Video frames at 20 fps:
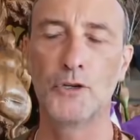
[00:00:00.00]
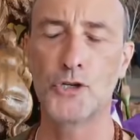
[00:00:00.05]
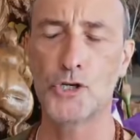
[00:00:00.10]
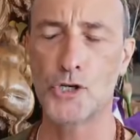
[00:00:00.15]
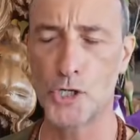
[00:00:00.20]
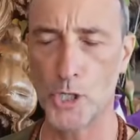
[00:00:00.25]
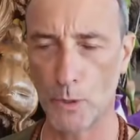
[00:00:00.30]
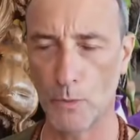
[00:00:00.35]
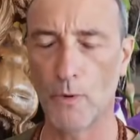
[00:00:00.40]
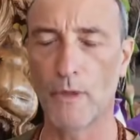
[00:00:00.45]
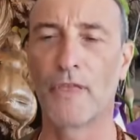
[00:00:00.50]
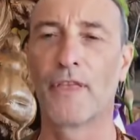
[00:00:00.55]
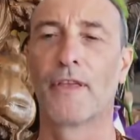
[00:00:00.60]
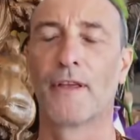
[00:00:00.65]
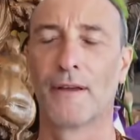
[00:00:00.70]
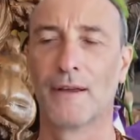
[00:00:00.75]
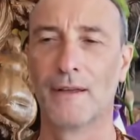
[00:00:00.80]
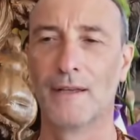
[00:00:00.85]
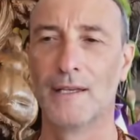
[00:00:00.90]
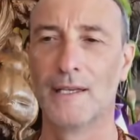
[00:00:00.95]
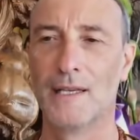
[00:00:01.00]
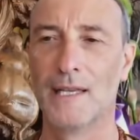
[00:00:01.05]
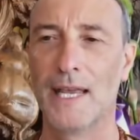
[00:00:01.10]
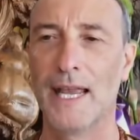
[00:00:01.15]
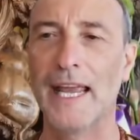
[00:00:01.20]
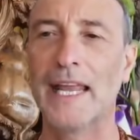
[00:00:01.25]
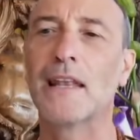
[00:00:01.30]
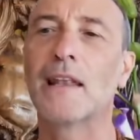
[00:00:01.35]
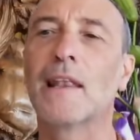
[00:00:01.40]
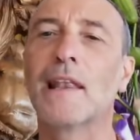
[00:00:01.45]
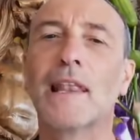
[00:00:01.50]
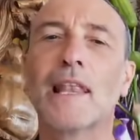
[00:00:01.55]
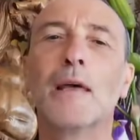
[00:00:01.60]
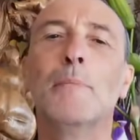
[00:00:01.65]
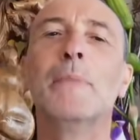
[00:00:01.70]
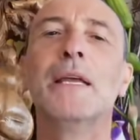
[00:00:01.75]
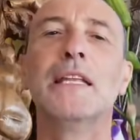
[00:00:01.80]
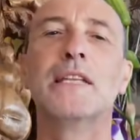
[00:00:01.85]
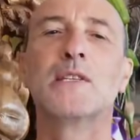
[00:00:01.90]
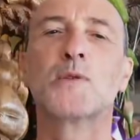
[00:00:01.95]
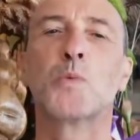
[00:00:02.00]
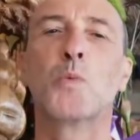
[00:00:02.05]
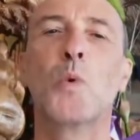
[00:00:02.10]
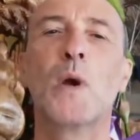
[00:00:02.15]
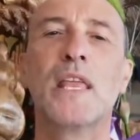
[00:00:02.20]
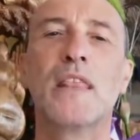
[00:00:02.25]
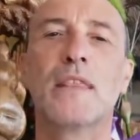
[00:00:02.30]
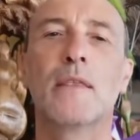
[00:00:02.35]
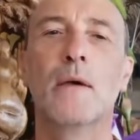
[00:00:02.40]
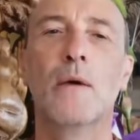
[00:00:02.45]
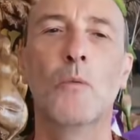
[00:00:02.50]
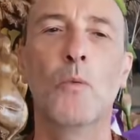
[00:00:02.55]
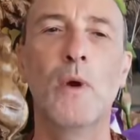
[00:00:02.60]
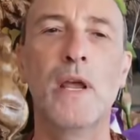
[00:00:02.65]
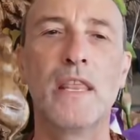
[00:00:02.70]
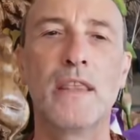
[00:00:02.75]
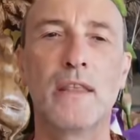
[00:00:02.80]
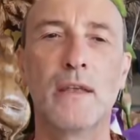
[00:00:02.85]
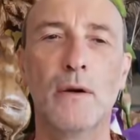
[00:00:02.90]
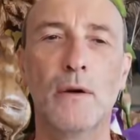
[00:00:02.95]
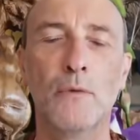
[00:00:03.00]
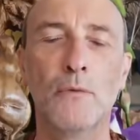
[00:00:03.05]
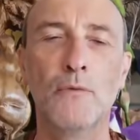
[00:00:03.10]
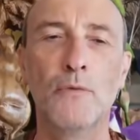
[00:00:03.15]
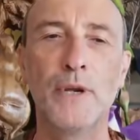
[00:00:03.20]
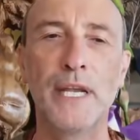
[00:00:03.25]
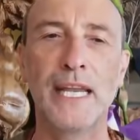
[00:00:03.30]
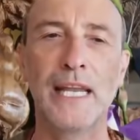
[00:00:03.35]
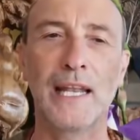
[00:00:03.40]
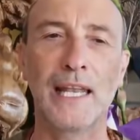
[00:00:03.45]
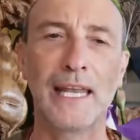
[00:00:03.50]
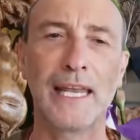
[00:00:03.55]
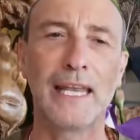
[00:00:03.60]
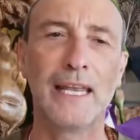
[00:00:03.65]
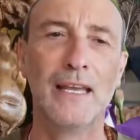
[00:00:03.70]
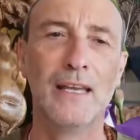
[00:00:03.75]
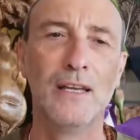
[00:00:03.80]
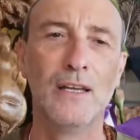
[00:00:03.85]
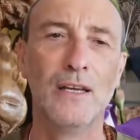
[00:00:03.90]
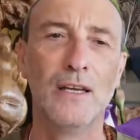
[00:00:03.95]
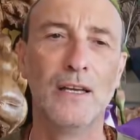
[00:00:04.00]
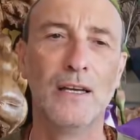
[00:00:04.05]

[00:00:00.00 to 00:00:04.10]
truth. It limits with, with really